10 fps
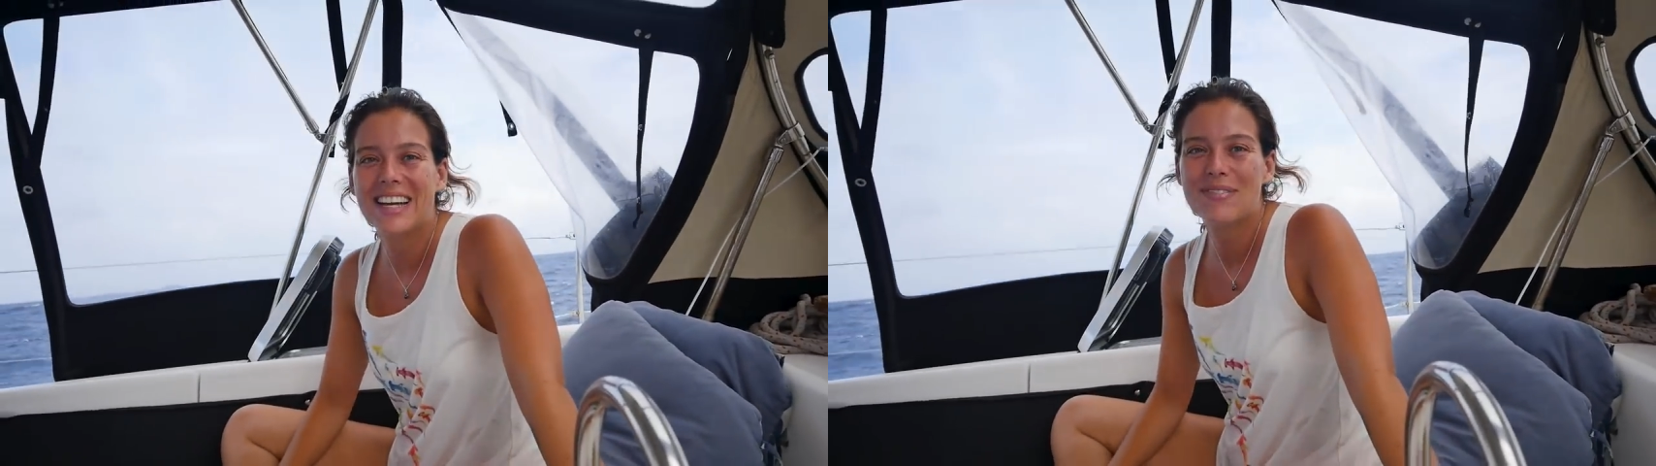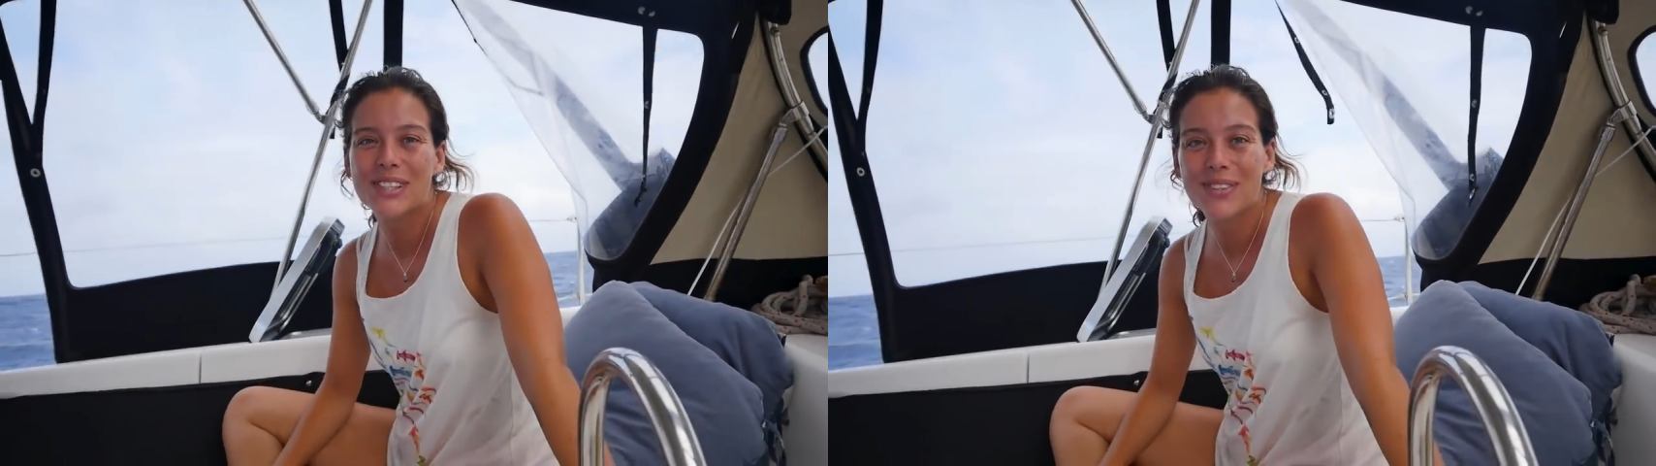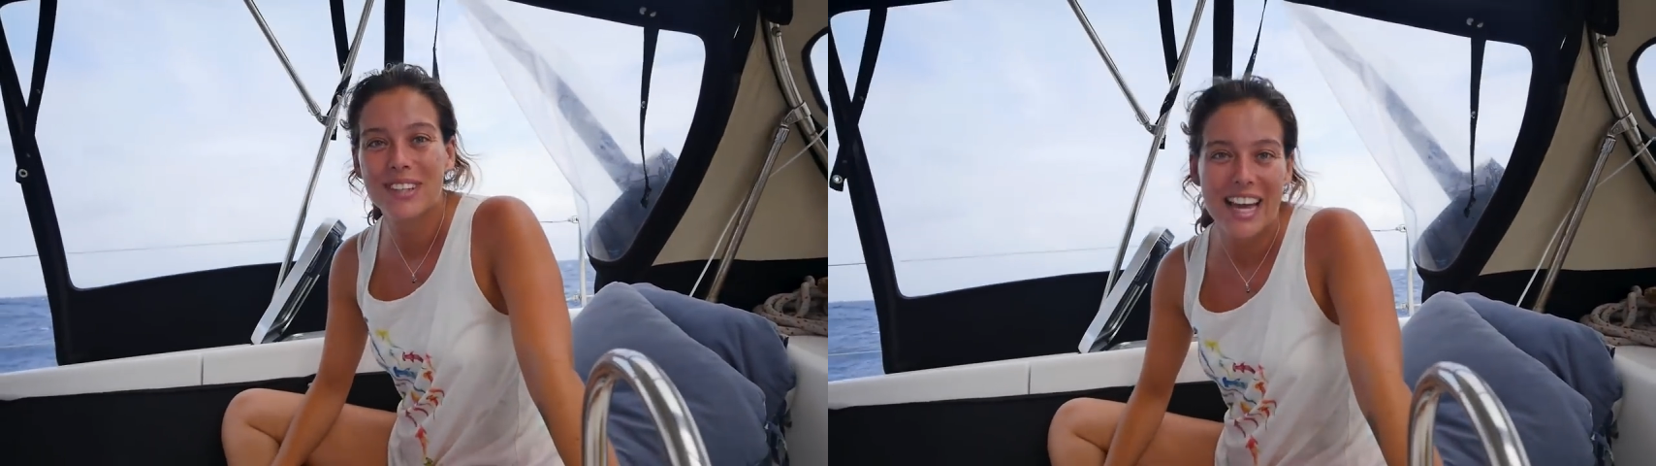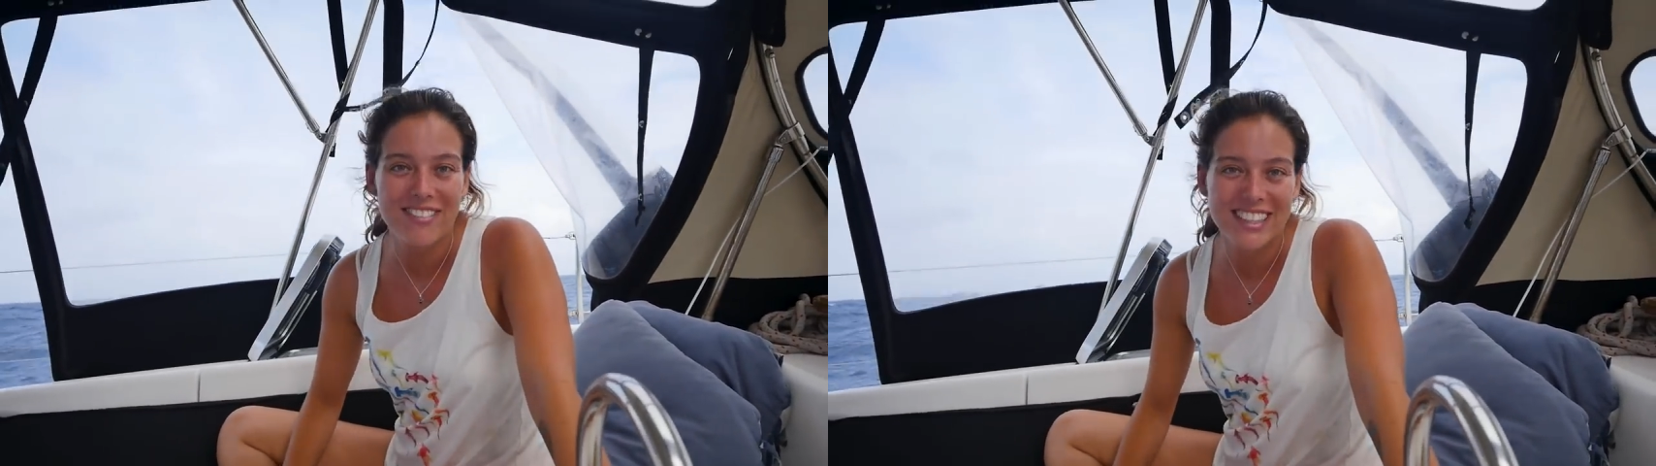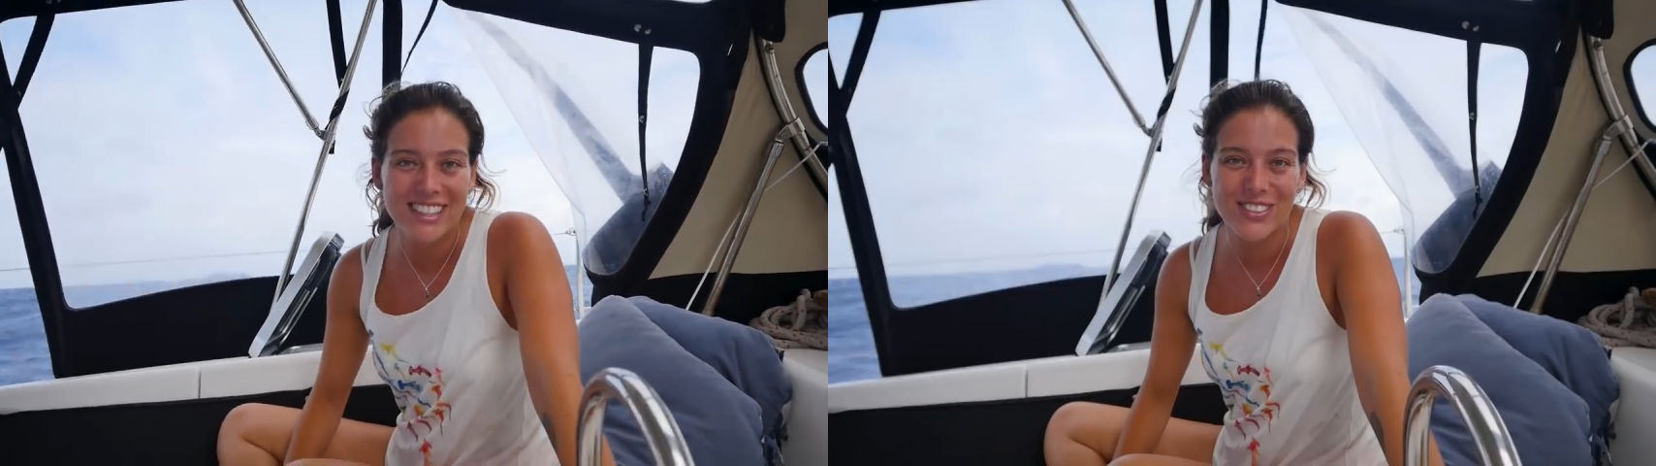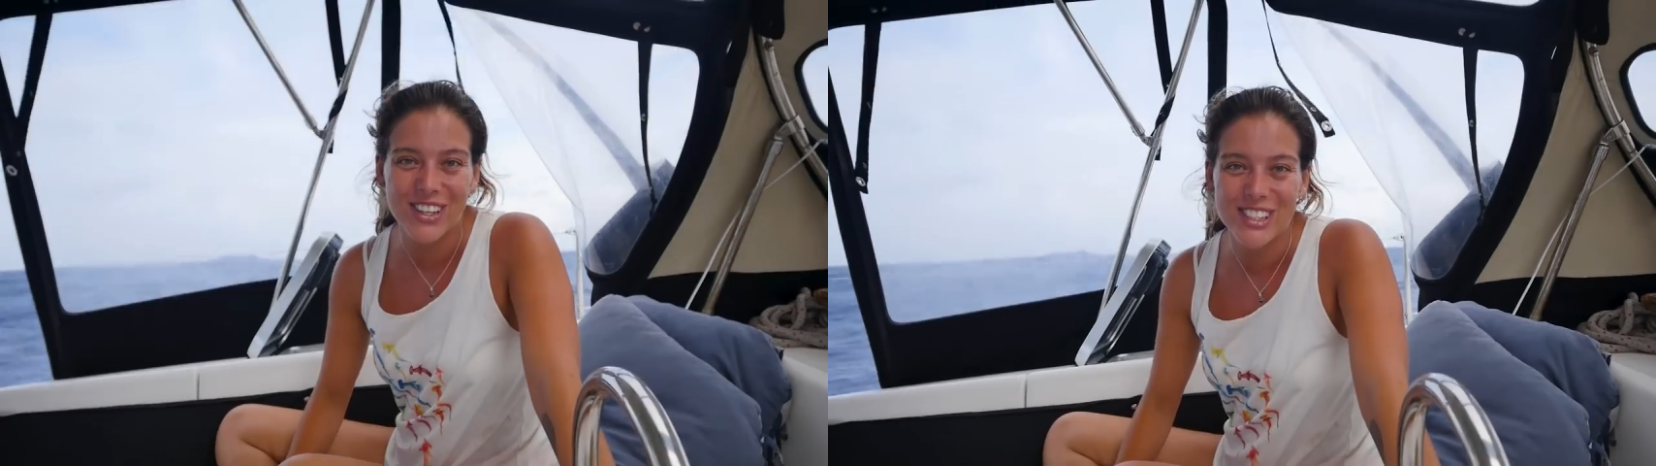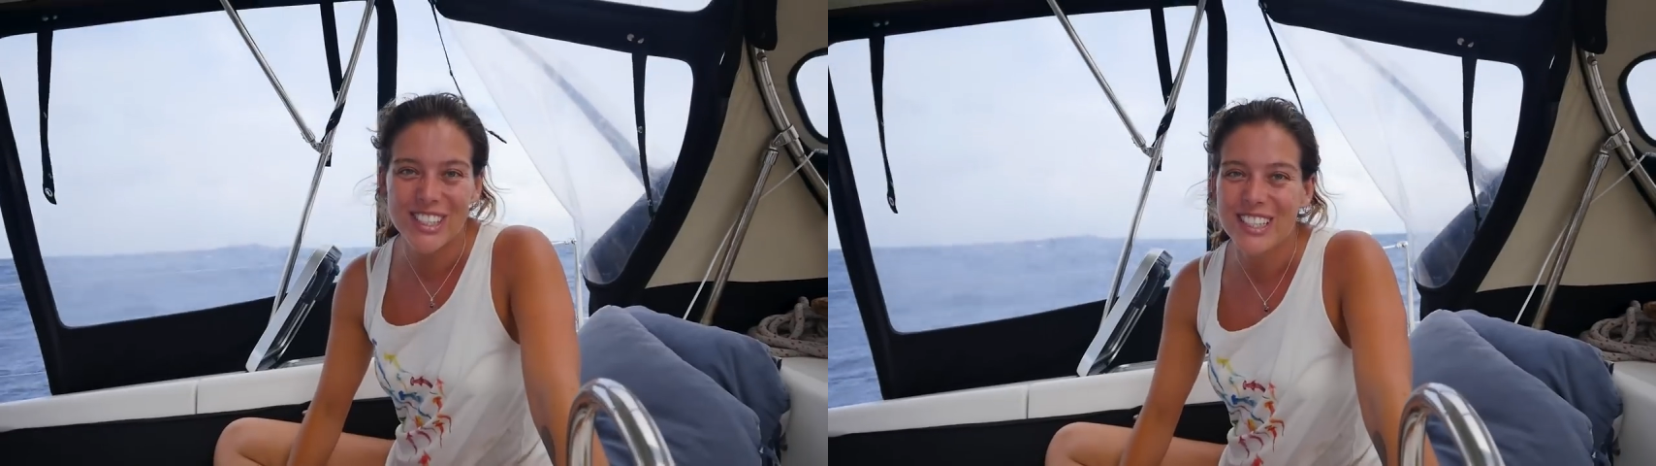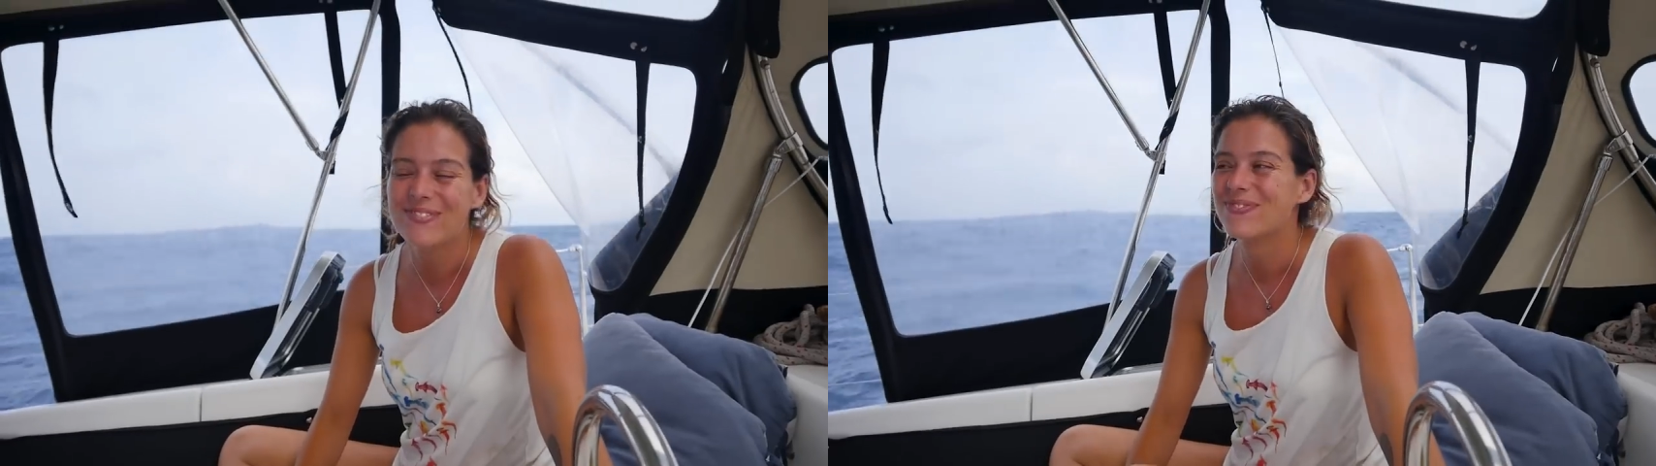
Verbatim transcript: I'm a scuba diver instructor.